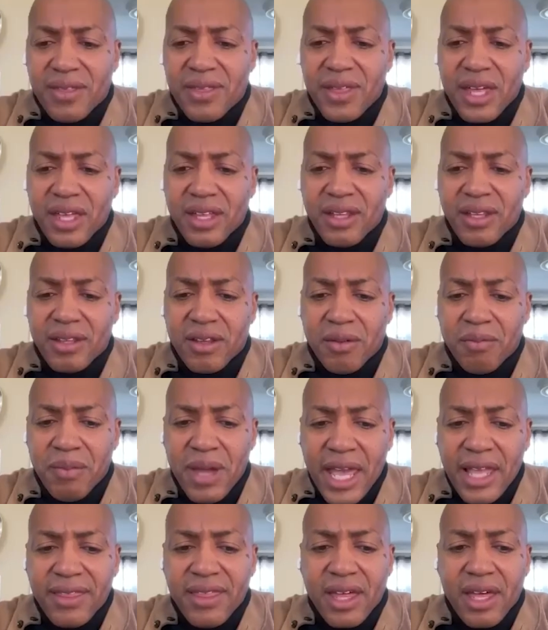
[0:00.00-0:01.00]
thing the
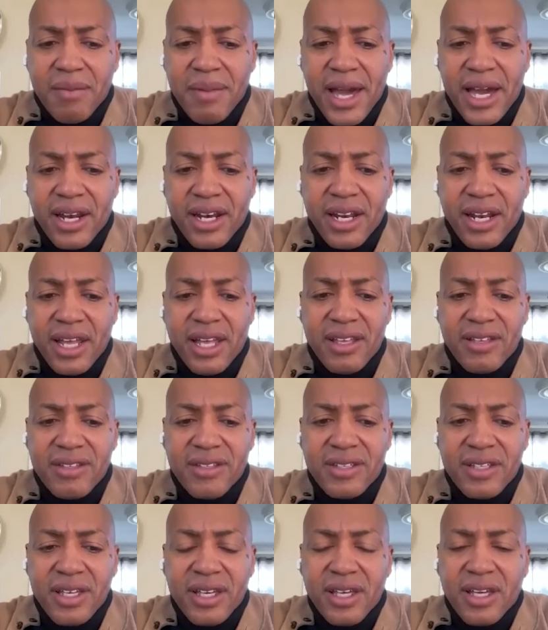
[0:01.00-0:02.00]
main thing about it
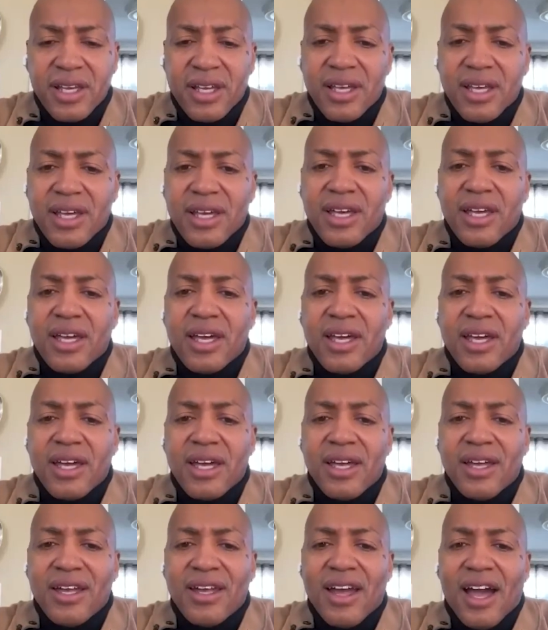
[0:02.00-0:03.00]
is
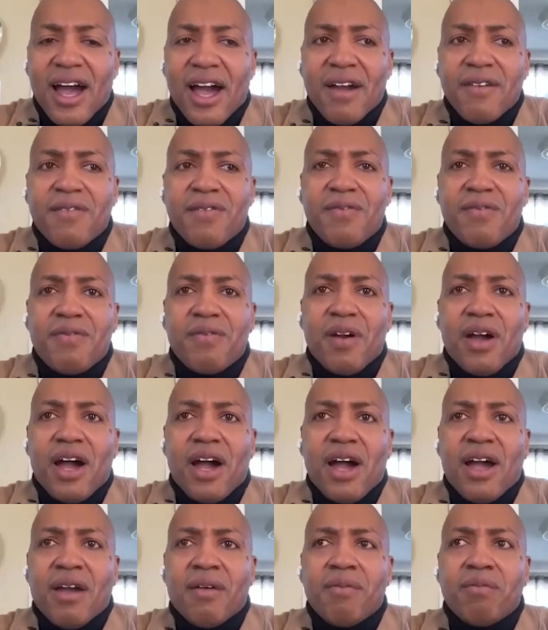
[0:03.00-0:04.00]
I've
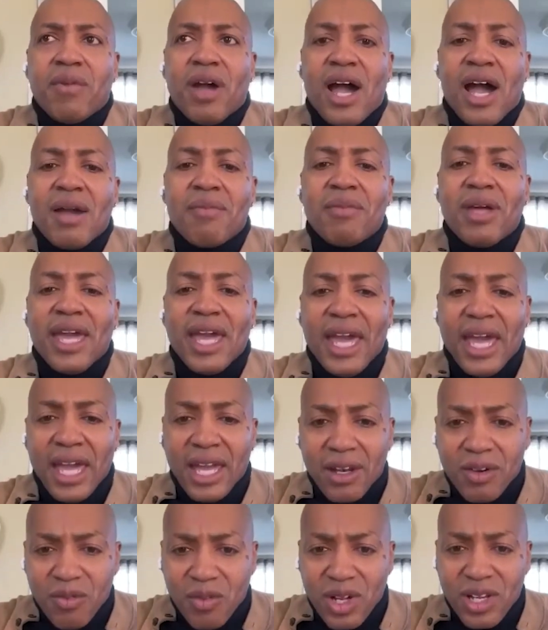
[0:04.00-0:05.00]
I'm I'm
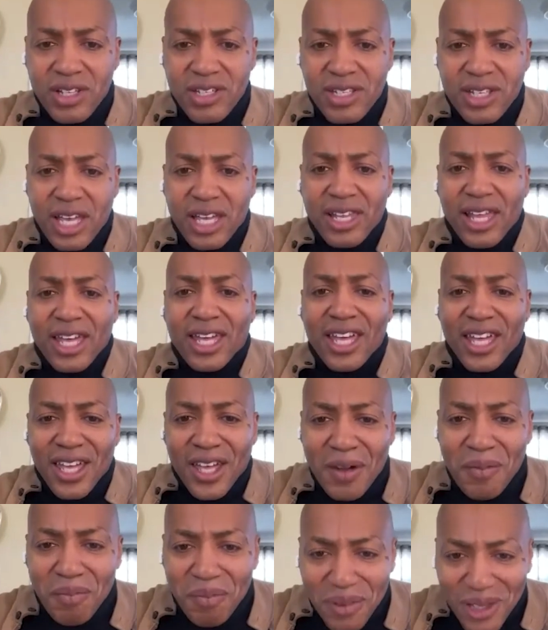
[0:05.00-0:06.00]
in real estate, like
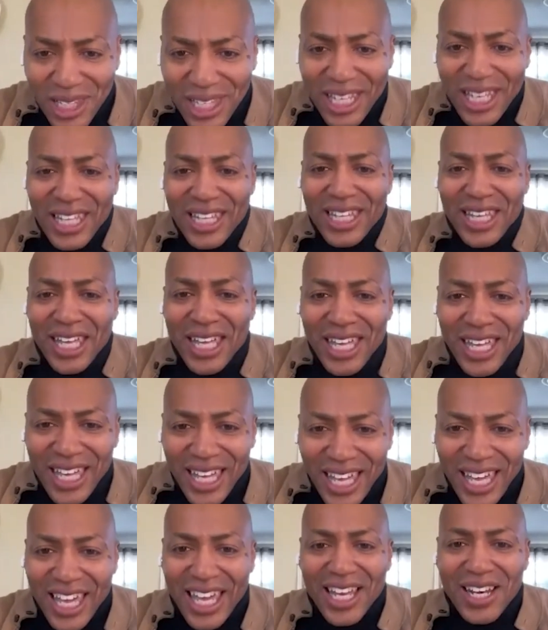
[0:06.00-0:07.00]
completely
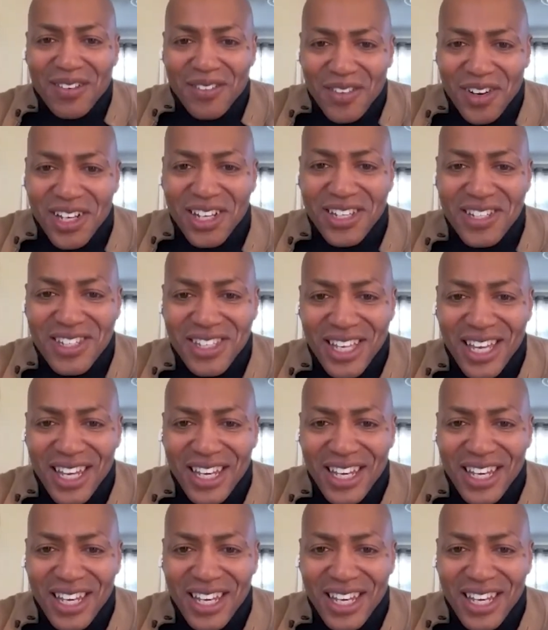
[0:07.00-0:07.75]
in real estate.